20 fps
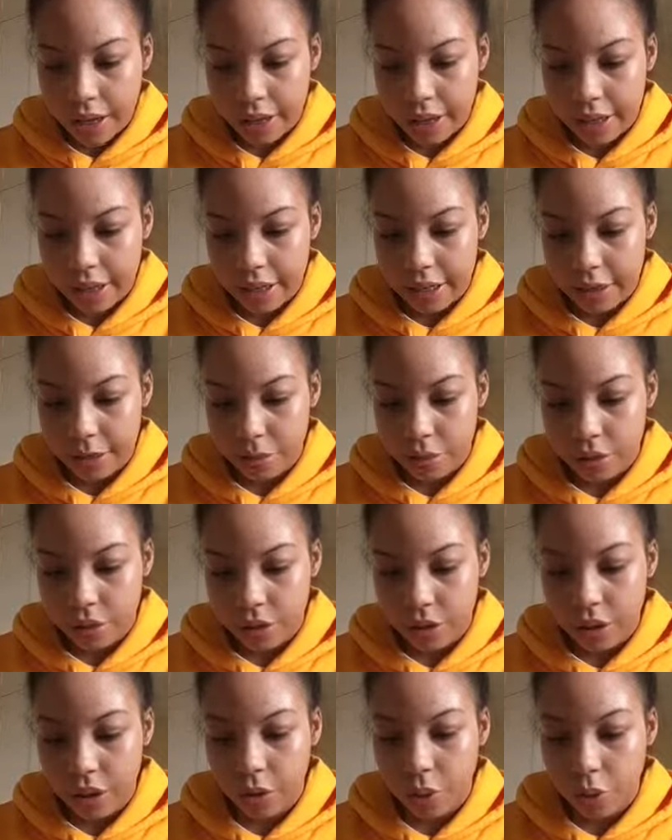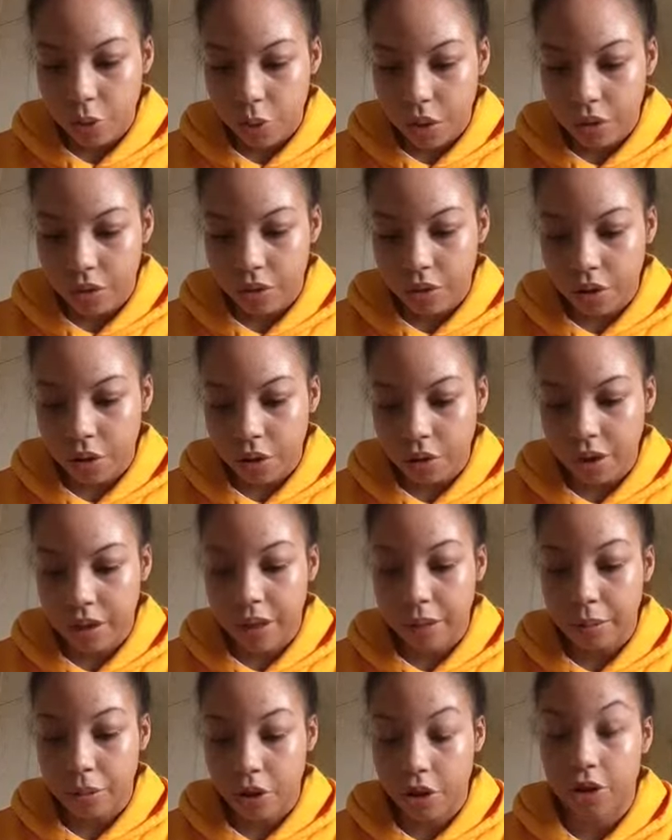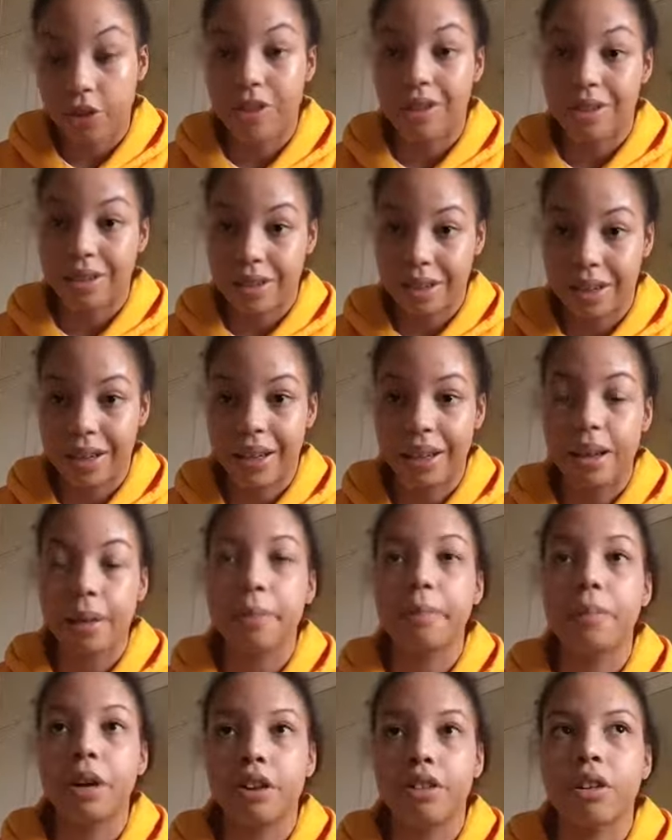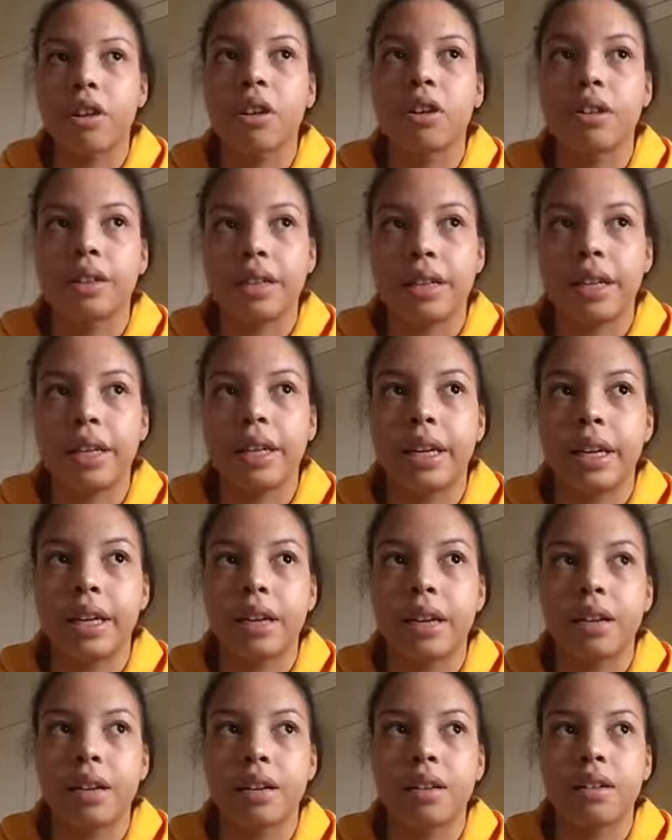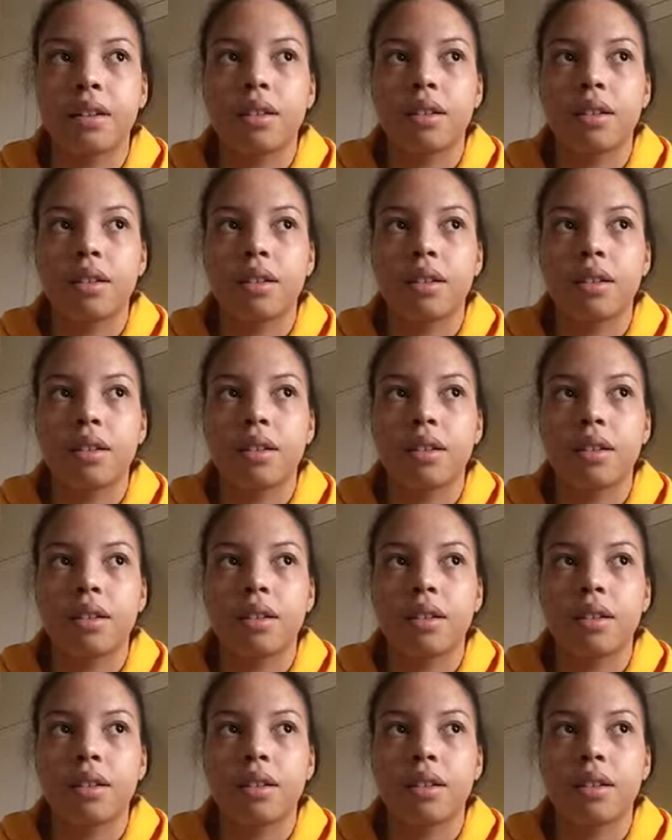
yeah, it's mostly well known in America than America than here